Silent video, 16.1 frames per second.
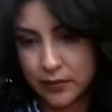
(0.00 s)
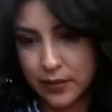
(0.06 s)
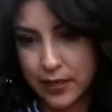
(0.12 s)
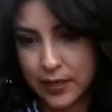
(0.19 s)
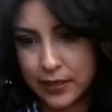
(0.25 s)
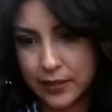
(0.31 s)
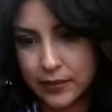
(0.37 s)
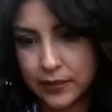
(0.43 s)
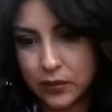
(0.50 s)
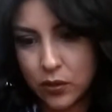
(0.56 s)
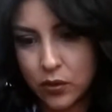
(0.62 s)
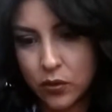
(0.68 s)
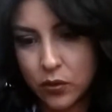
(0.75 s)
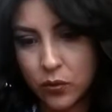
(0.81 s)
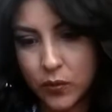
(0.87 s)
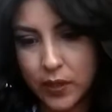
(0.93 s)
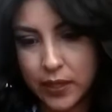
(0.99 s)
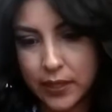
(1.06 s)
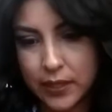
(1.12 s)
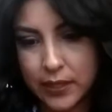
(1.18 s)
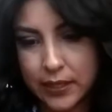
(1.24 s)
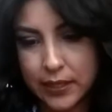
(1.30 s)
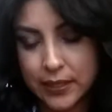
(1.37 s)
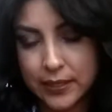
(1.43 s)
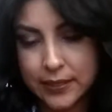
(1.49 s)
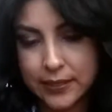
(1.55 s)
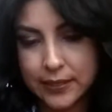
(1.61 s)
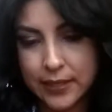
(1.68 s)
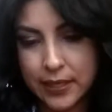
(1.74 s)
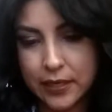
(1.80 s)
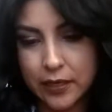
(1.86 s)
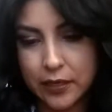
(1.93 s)
Okay, so it is
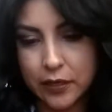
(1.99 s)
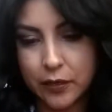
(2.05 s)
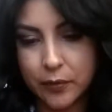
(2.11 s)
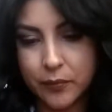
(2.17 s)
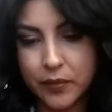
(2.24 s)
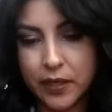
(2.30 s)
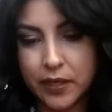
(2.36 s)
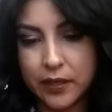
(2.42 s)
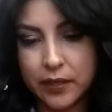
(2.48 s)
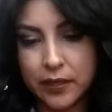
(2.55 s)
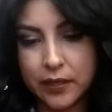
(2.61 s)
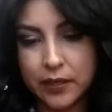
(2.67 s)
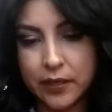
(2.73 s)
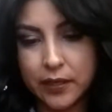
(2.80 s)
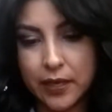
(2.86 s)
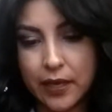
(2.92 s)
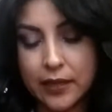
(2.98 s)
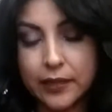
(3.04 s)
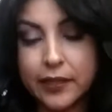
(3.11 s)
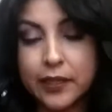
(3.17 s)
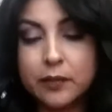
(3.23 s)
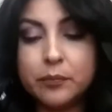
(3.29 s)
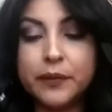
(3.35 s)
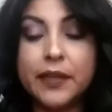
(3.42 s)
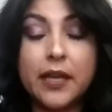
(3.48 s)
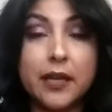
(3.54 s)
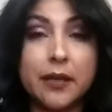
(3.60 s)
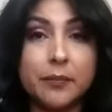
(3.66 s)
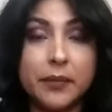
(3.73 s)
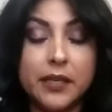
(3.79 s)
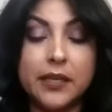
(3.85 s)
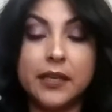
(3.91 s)
elegant
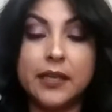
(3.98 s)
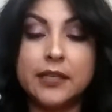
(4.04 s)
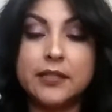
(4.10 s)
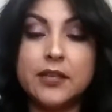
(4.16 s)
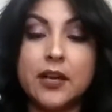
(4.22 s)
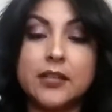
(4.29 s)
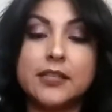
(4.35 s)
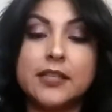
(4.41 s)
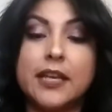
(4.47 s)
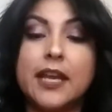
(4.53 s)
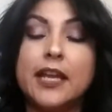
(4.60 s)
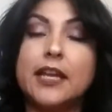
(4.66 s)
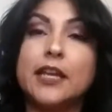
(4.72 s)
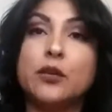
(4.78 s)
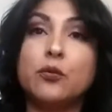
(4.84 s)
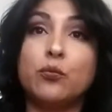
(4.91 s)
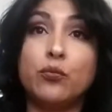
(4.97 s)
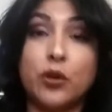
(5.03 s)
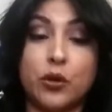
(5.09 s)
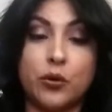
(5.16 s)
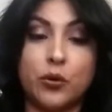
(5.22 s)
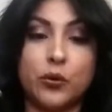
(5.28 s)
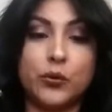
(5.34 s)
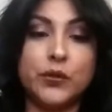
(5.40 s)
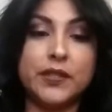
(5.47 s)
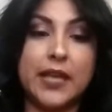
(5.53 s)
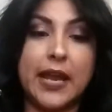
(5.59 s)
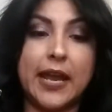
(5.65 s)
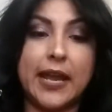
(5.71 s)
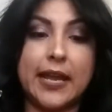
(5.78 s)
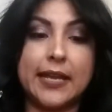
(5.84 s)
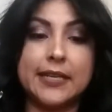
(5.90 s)
plum, intoxicating rose,
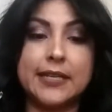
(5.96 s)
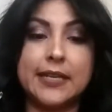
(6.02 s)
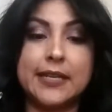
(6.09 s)
and